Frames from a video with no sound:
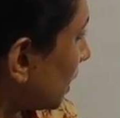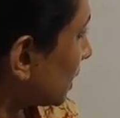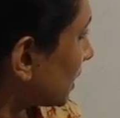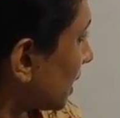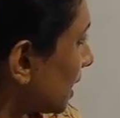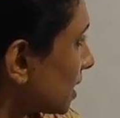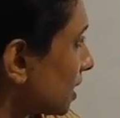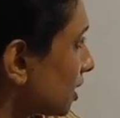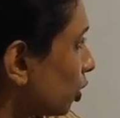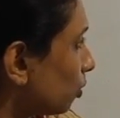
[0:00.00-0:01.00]
It
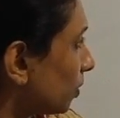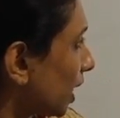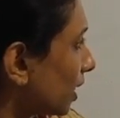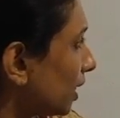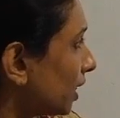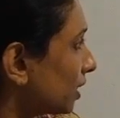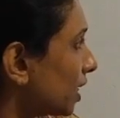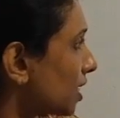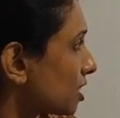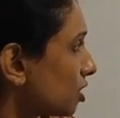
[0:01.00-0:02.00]
says assume that the
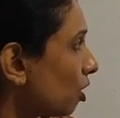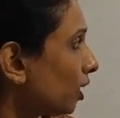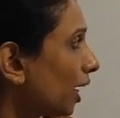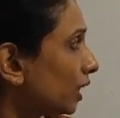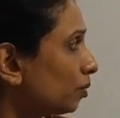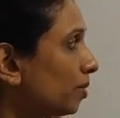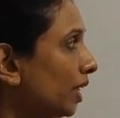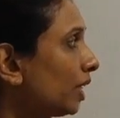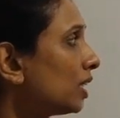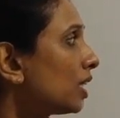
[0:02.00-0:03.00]
entire stock has
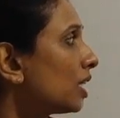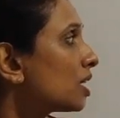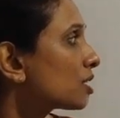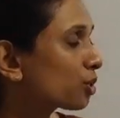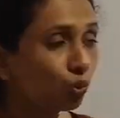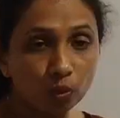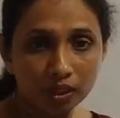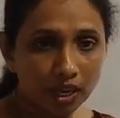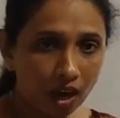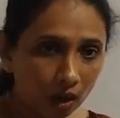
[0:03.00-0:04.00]
been
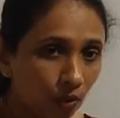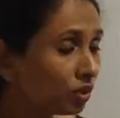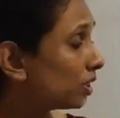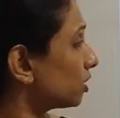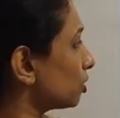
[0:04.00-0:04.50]
sold out.